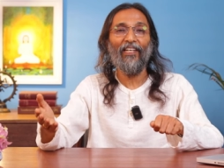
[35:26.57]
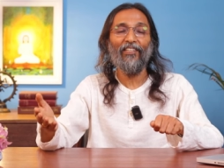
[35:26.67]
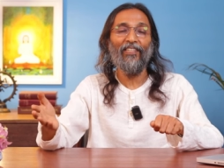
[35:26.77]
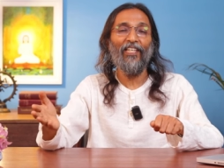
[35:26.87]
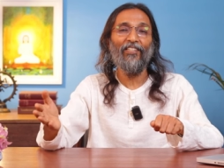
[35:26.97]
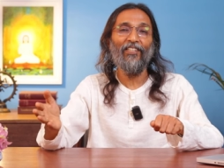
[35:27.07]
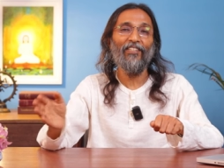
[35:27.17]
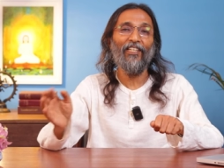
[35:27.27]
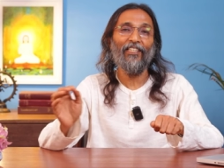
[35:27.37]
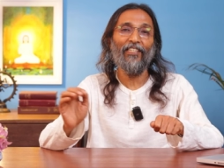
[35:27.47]
that nature
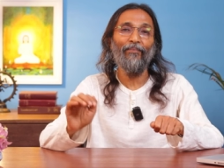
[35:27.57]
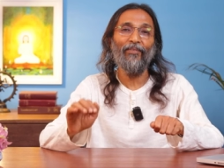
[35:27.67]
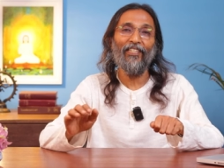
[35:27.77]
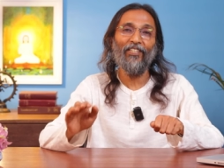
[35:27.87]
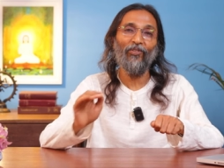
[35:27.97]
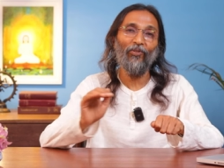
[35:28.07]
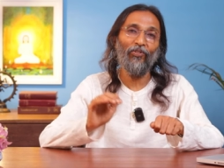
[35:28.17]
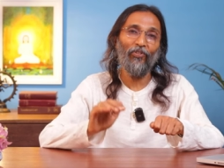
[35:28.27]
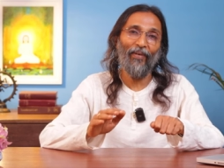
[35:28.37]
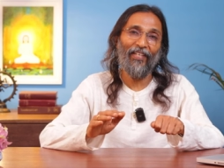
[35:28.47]
is attempting through
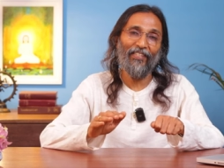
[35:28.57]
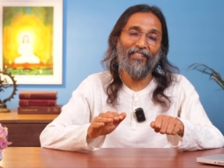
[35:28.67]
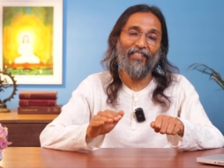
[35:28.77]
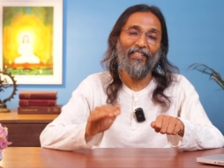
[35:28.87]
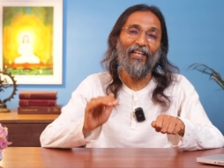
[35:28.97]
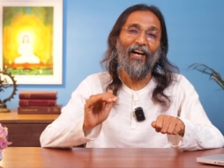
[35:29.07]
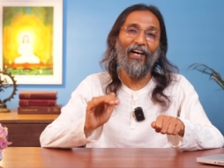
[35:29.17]
humanity